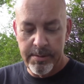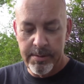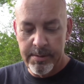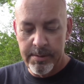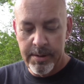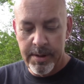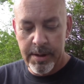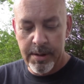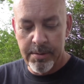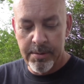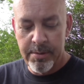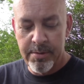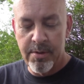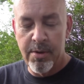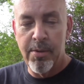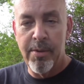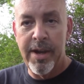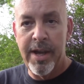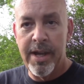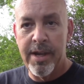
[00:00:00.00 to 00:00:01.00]
you know, throw
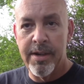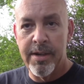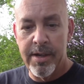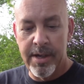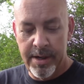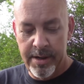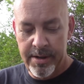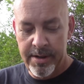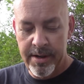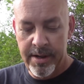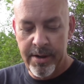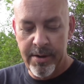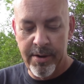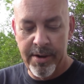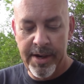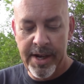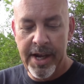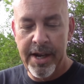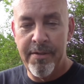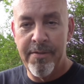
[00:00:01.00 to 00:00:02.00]
away a, a you know a
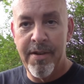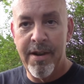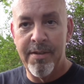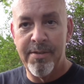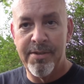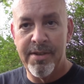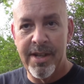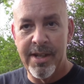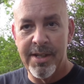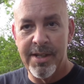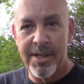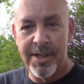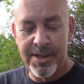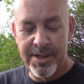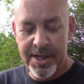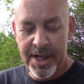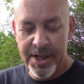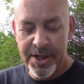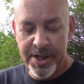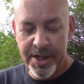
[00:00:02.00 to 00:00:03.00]
95 cent
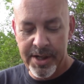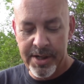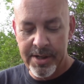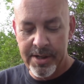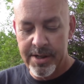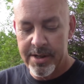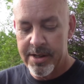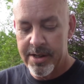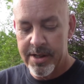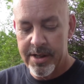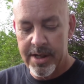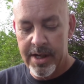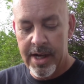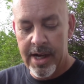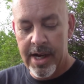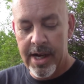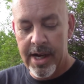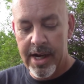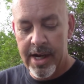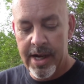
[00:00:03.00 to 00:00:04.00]
extension
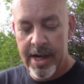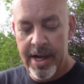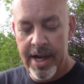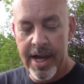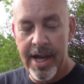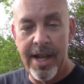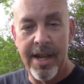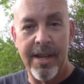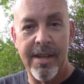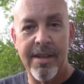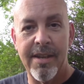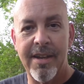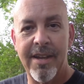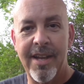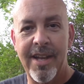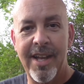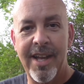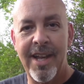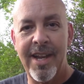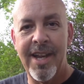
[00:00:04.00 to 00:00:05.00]
uh, and
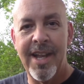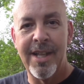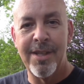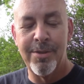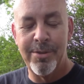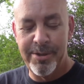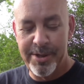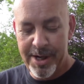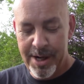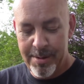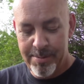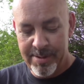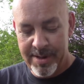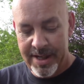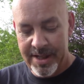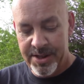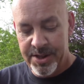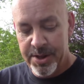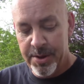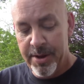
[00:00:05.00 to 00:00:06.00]
and not lose an
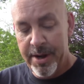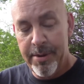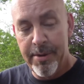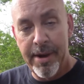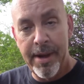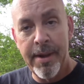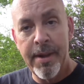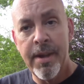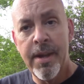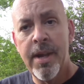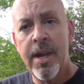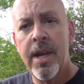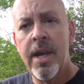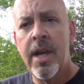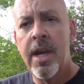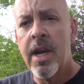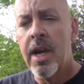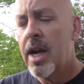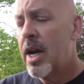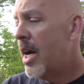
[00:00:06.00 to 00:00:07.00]
airplane. So anyway.
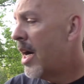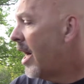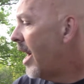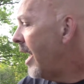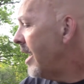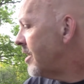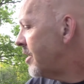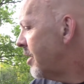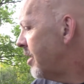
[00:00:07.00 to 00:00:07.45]
Alright, so